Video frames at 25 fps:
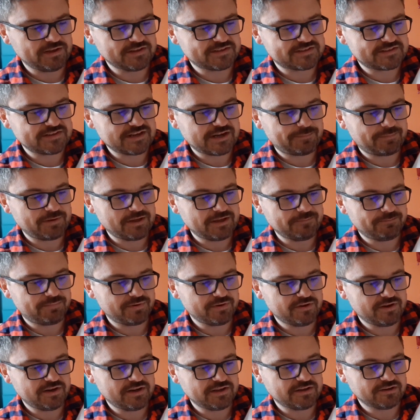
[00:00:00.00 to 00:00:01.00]
snapping,
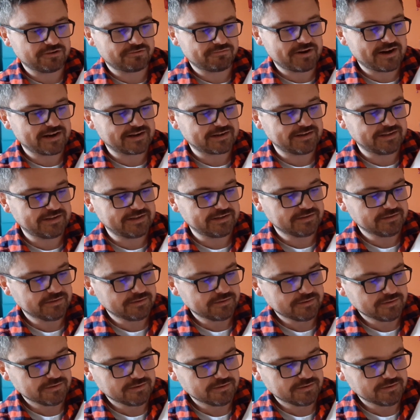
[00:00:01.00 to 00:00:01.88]
burning and crackling,